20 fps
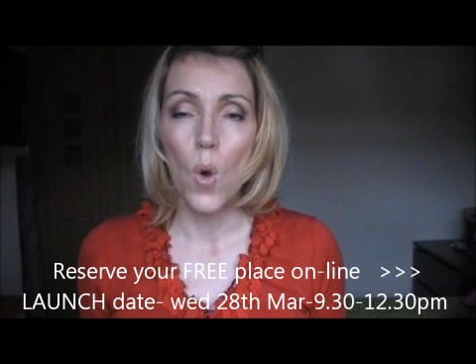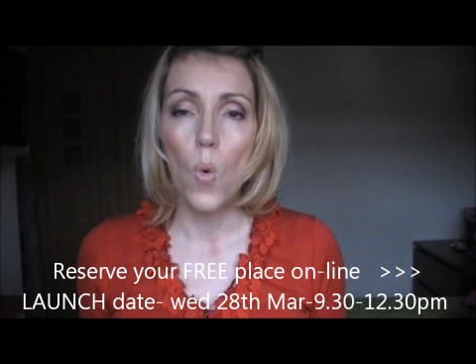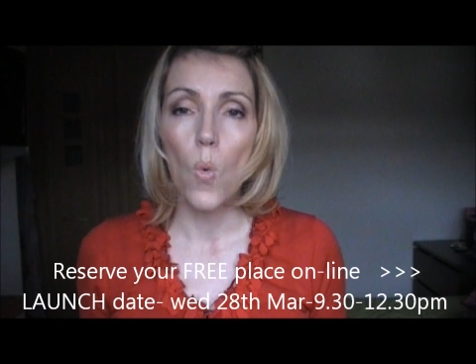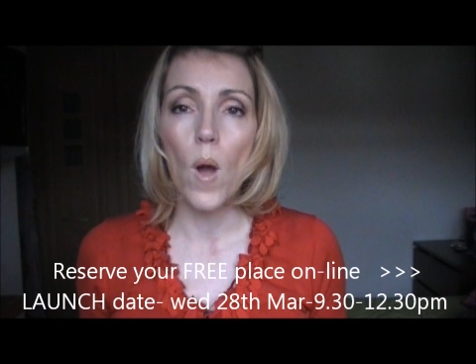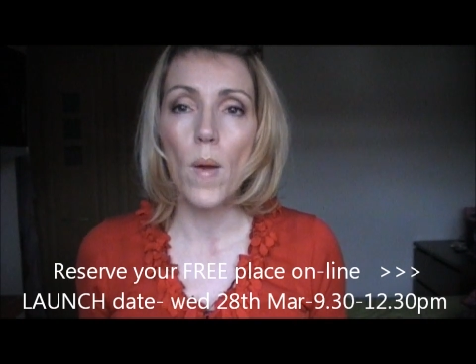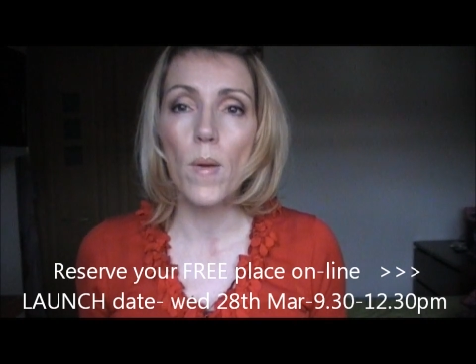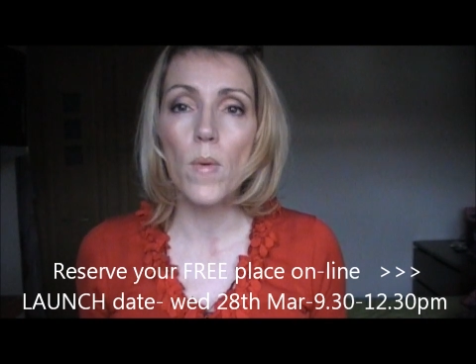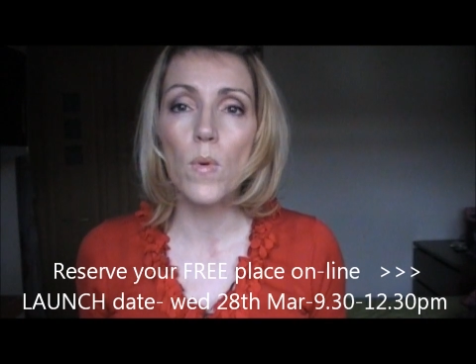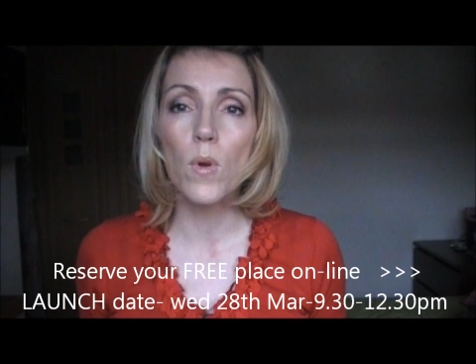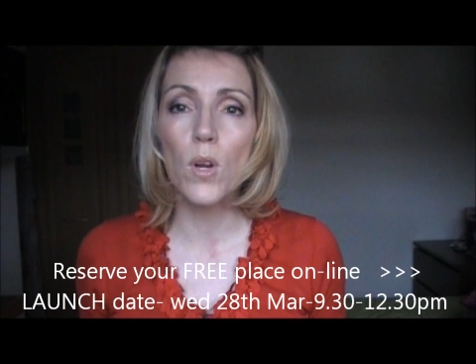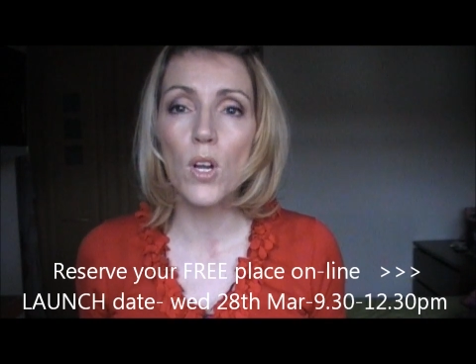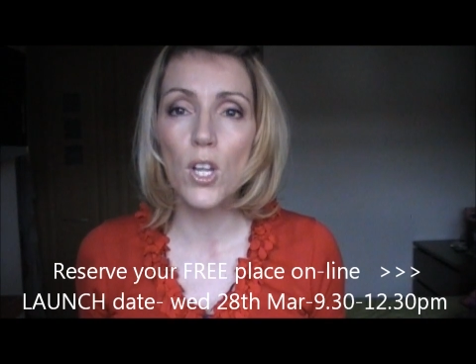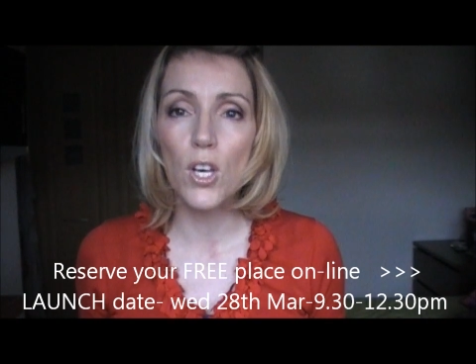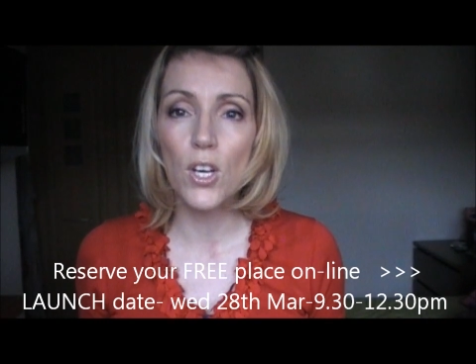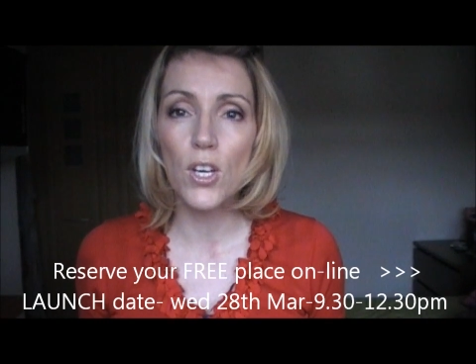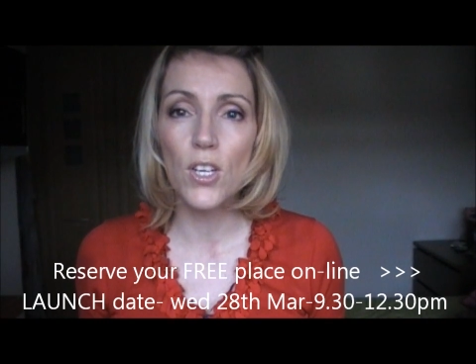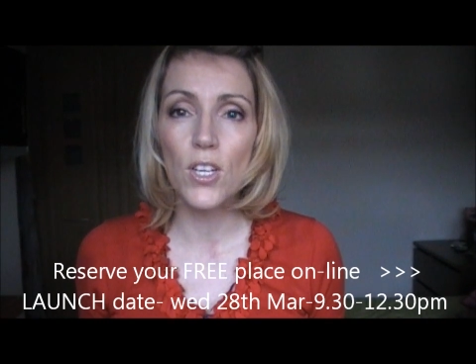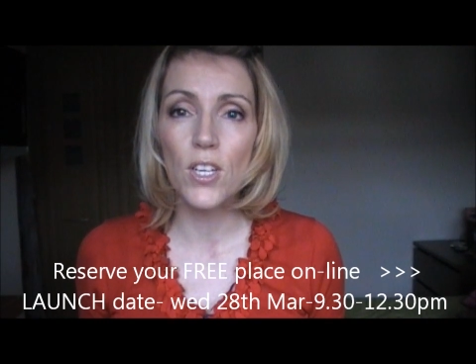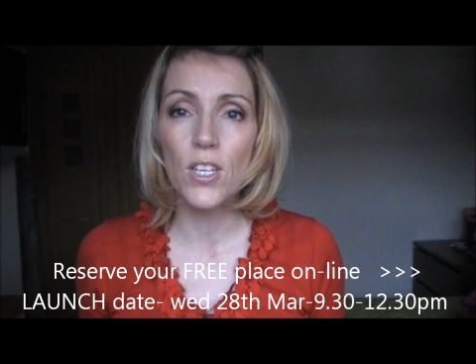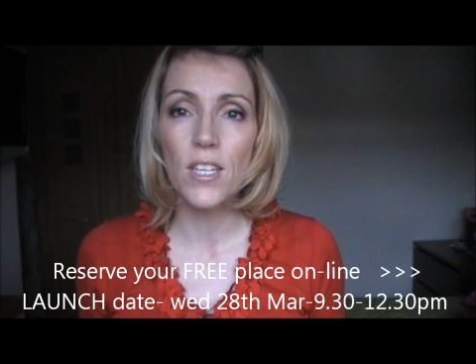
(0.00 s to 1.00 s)
where we will
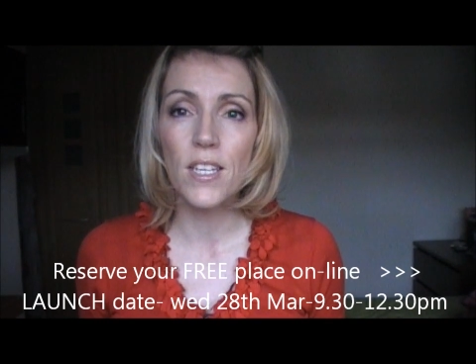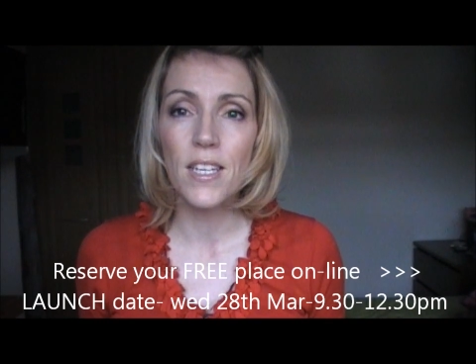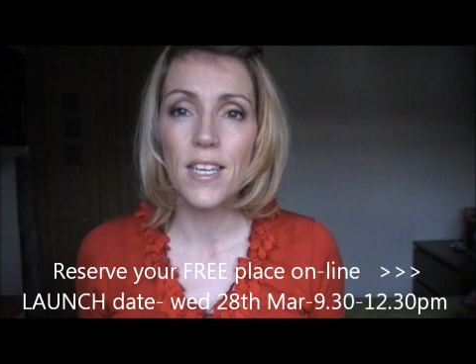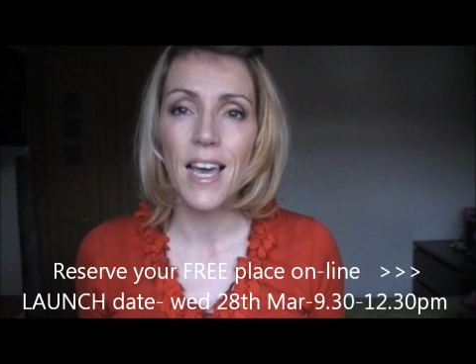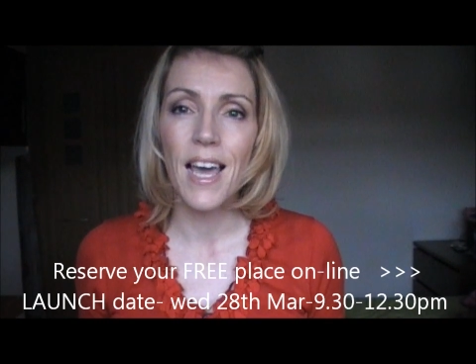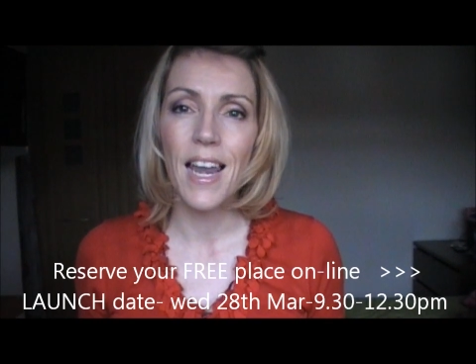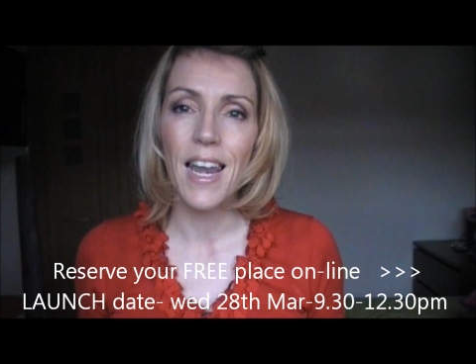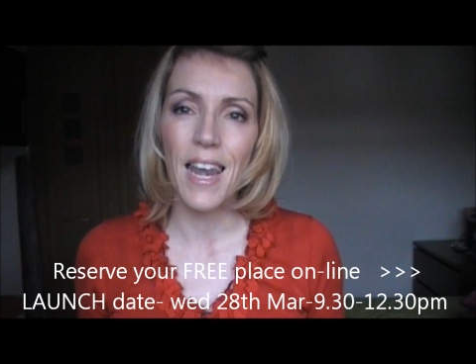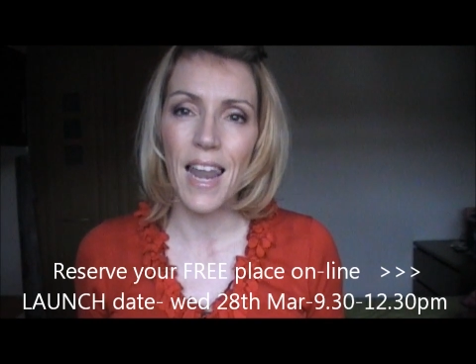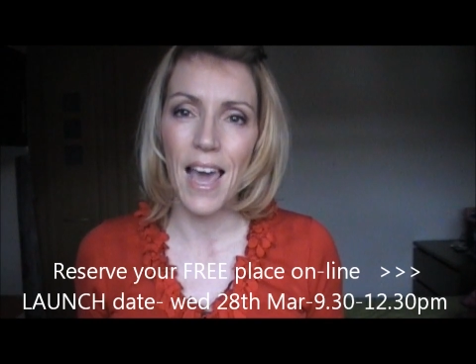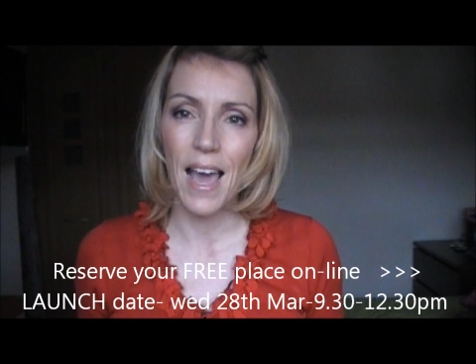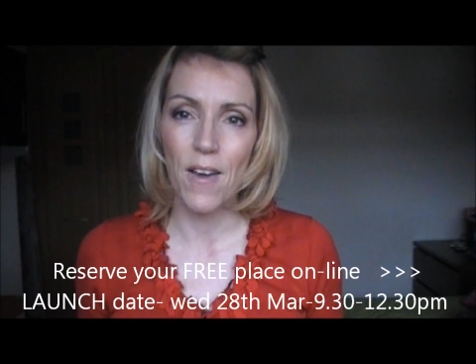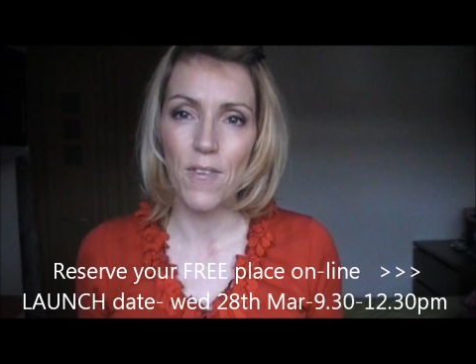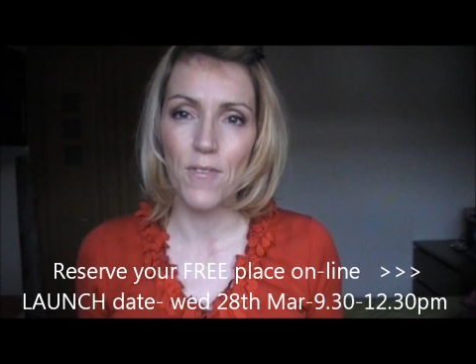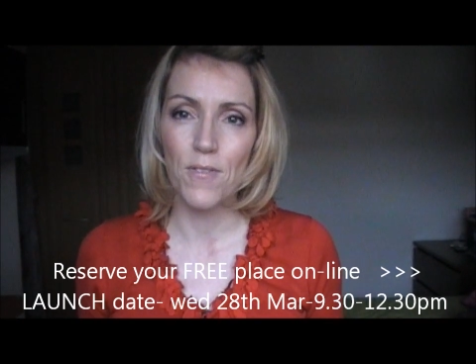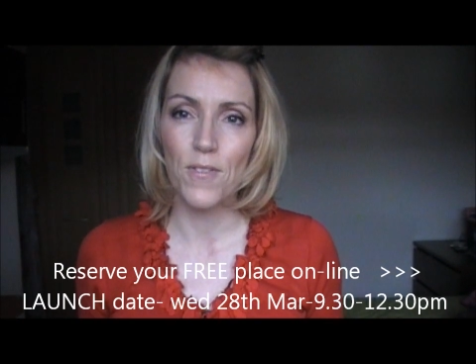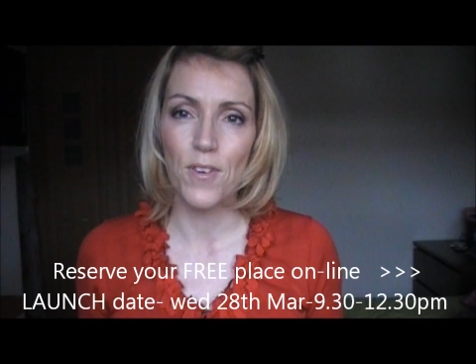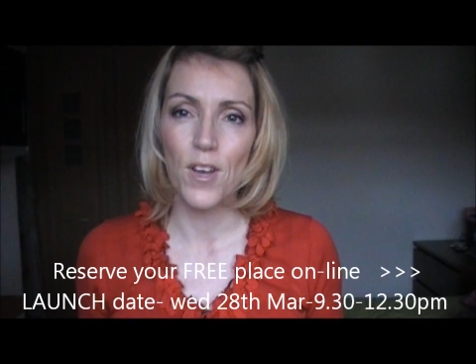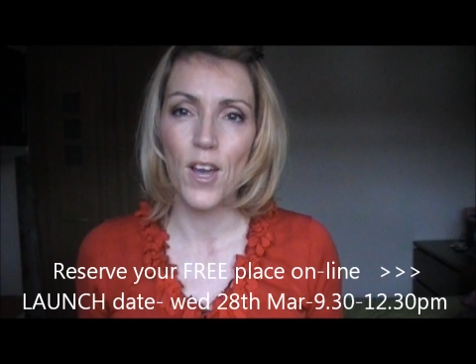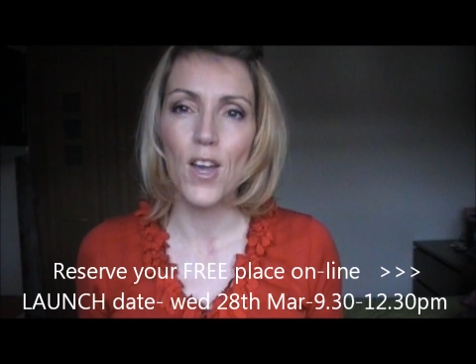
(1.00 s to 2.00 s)
learn,
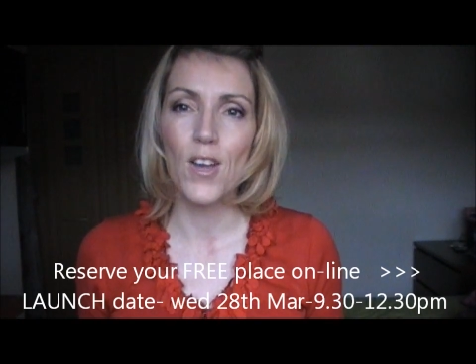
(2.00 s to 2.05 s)
laugh